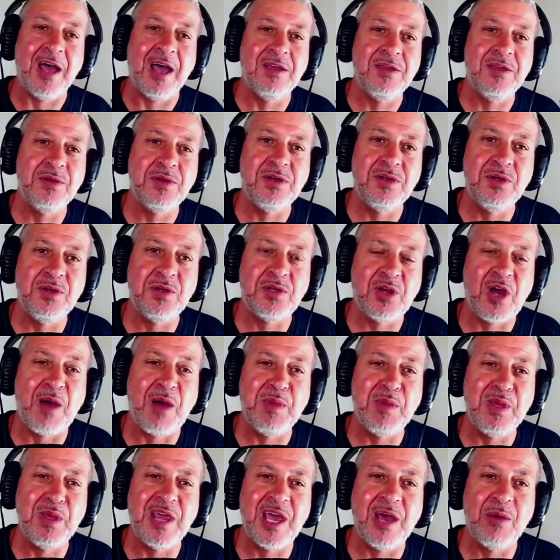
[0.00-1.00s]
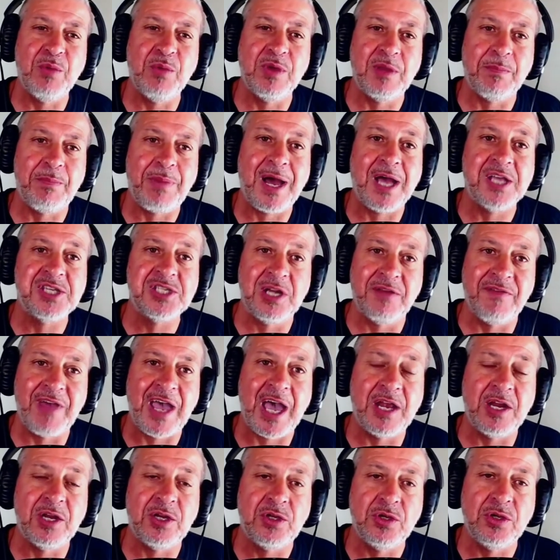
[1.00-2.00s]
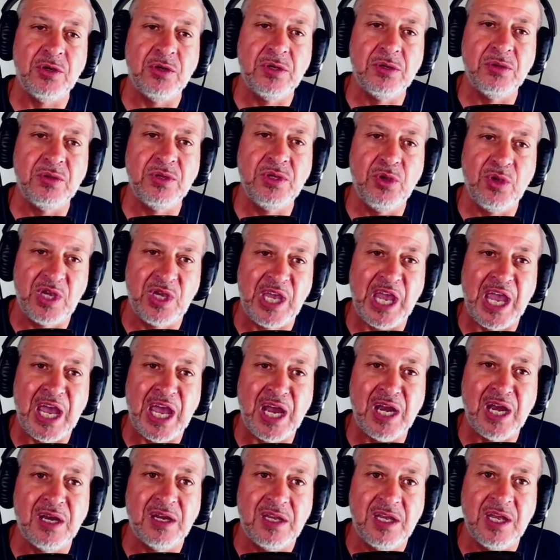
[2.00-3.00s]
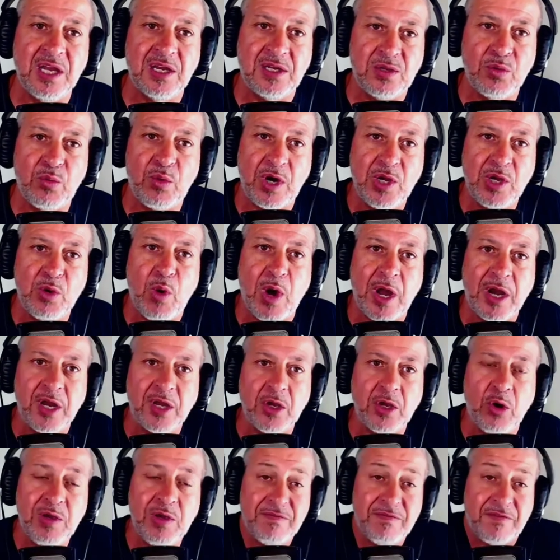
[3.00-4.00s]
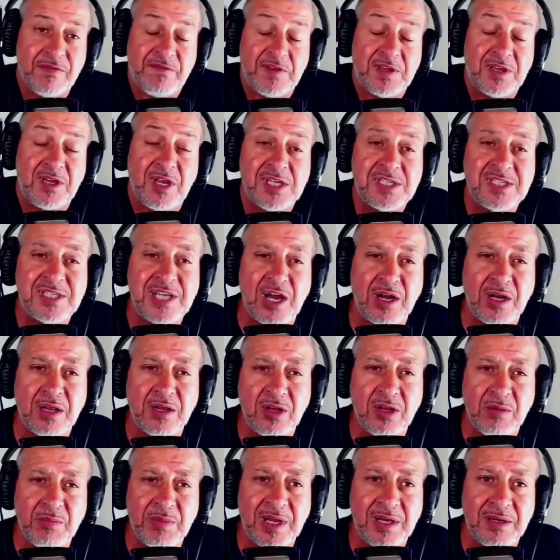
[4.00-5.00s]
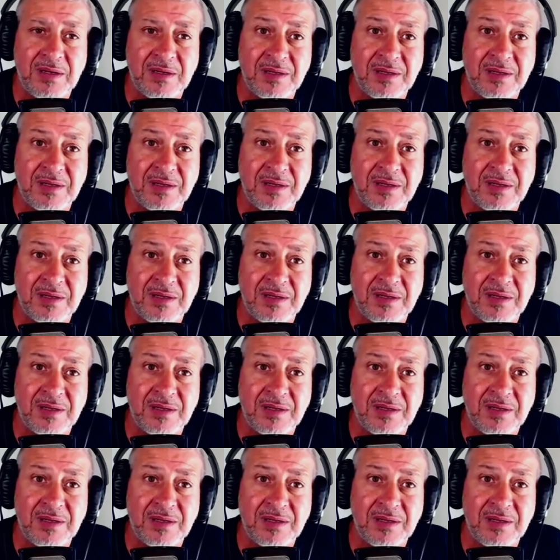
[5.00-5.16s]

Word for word: You taught me that with a positive attitude, you can get to where you want to go, even if it does sound a little bit,